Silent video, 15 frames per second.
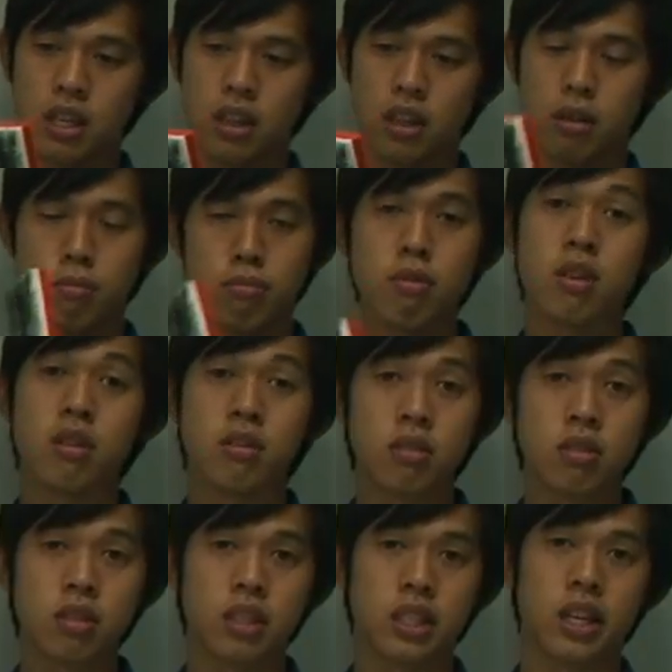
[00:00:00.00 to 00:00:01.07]
the
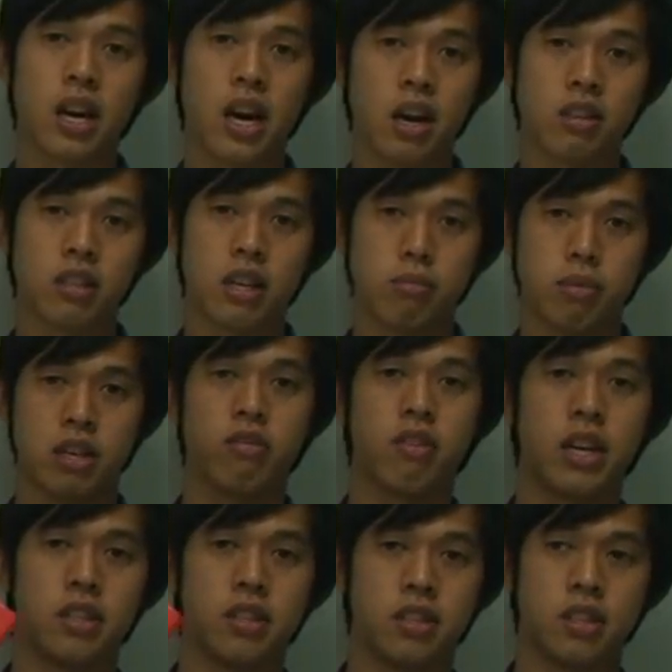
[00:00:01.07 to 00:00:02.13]
mole to count how many
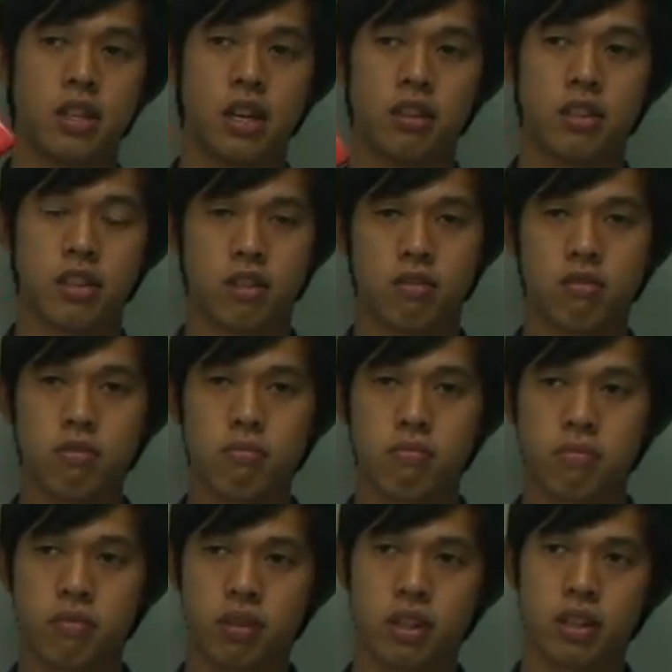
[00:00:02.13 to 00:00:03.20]
erasers are in this room.
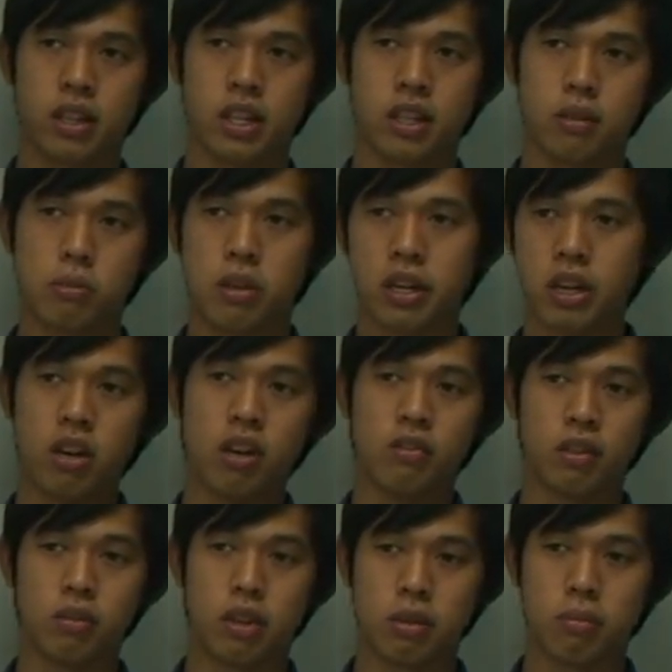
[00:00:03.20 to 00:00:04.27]
There's one over
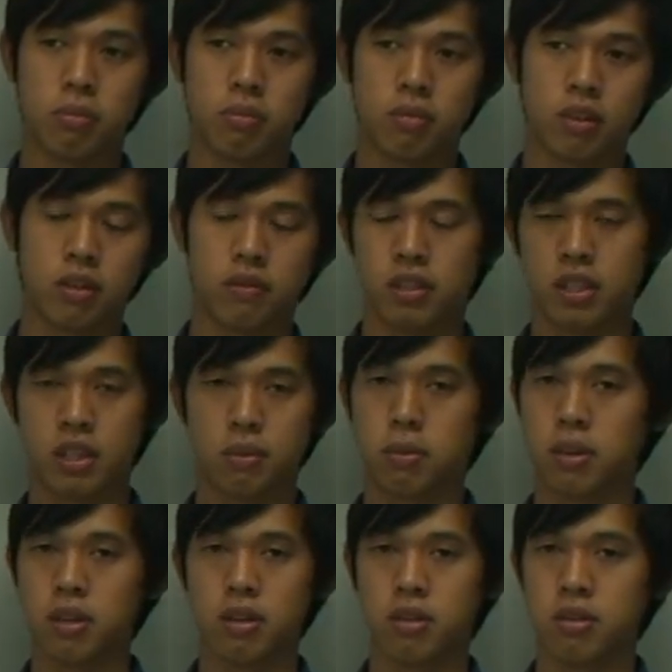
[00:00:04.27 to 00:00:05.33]
one over six
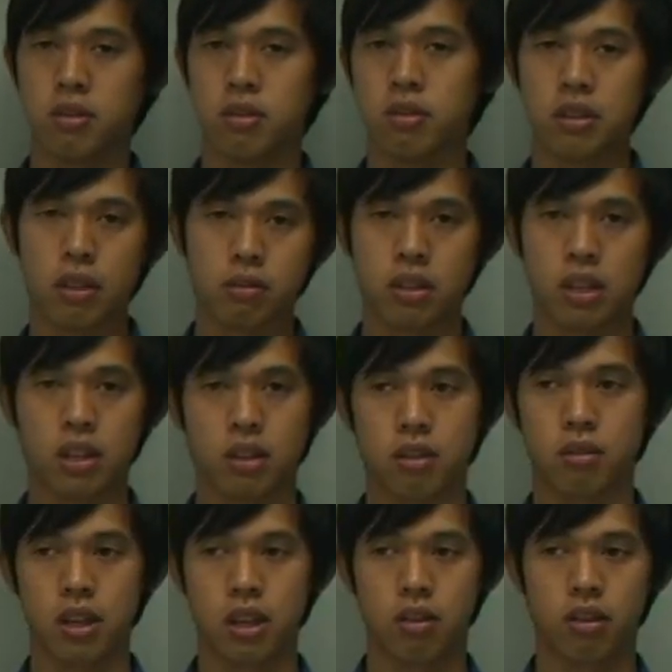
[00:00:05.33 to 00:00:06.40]
point zero two two times ten to the
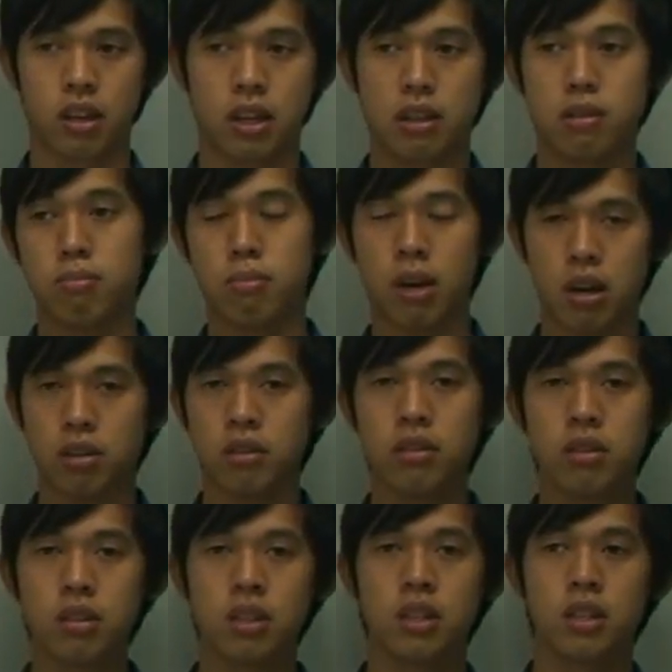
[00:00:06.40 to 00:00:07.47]
twenty-three
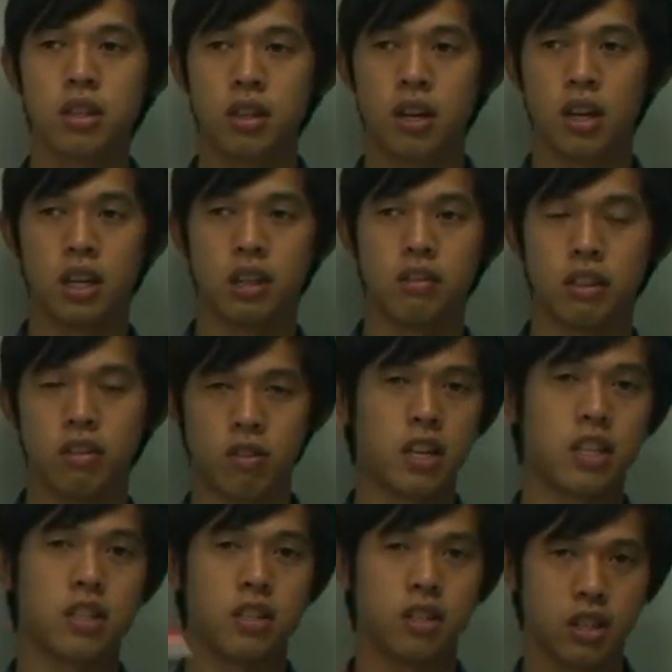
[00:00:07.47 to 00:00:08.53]
moles of
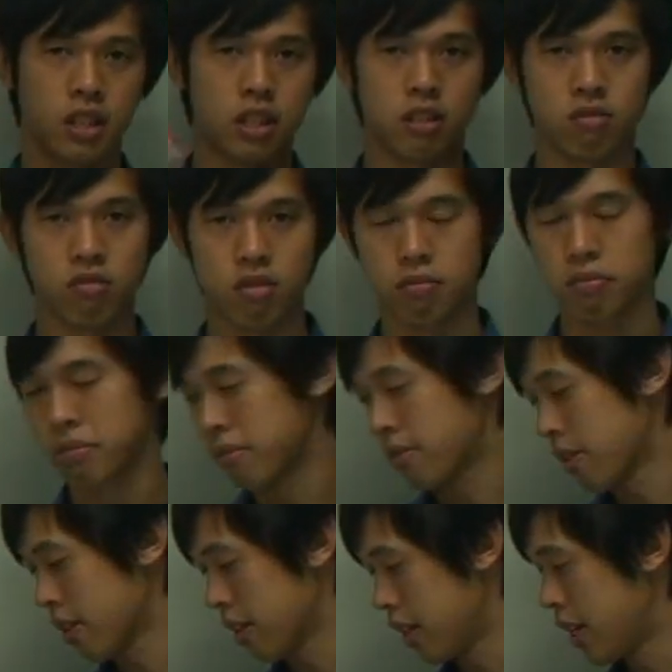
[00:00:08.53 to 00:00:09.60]
erasers in this room.
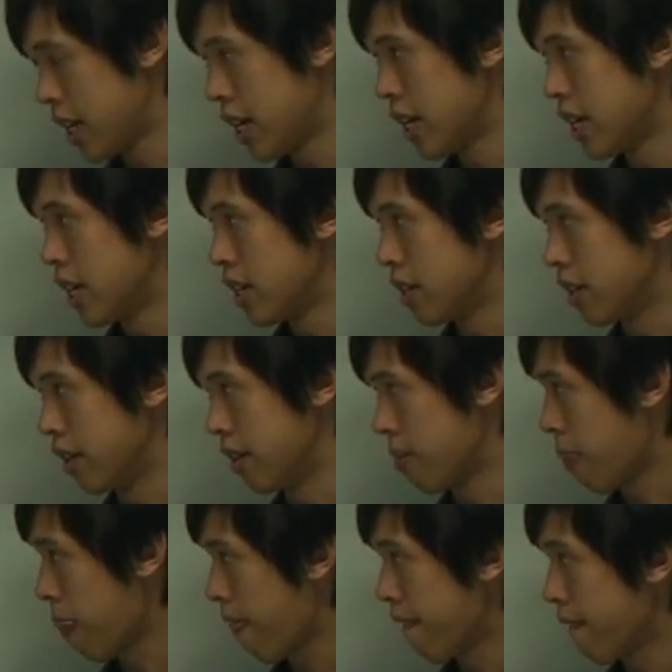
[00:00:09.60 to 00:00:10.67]
So
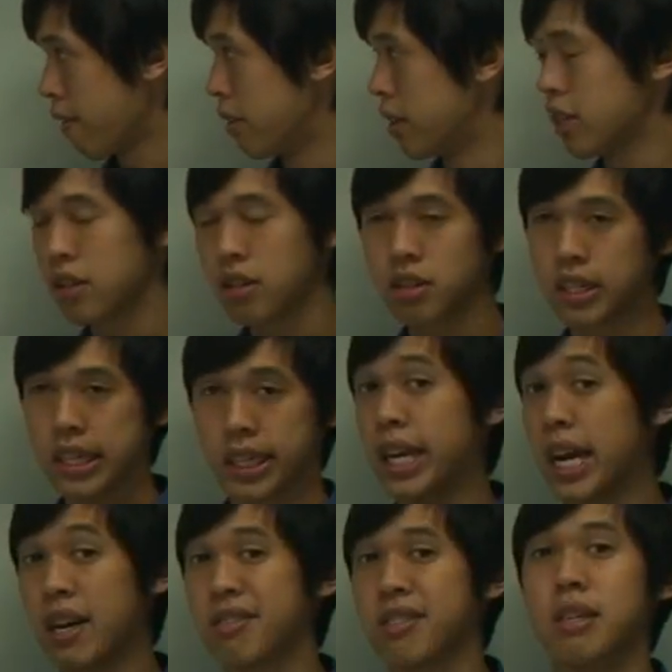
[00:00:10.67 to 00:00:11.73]
we just use it to
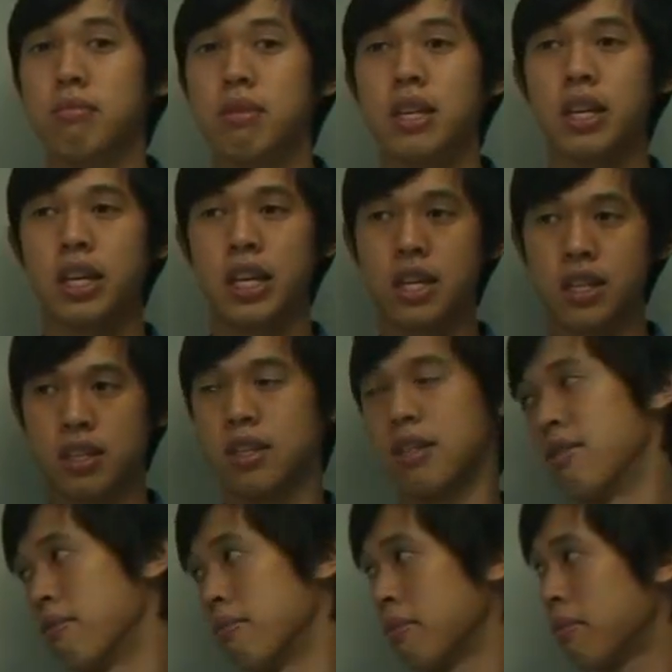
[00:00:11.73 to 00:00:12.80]
count something in a
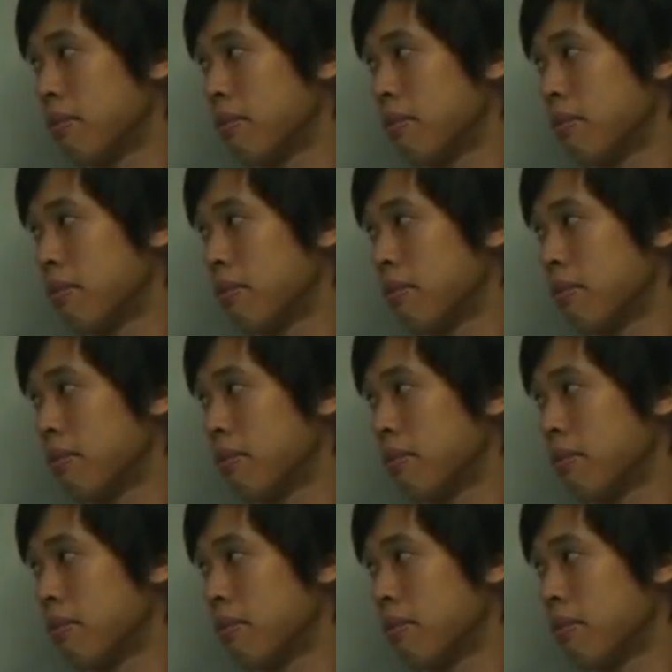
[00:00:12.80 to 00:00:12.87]
system.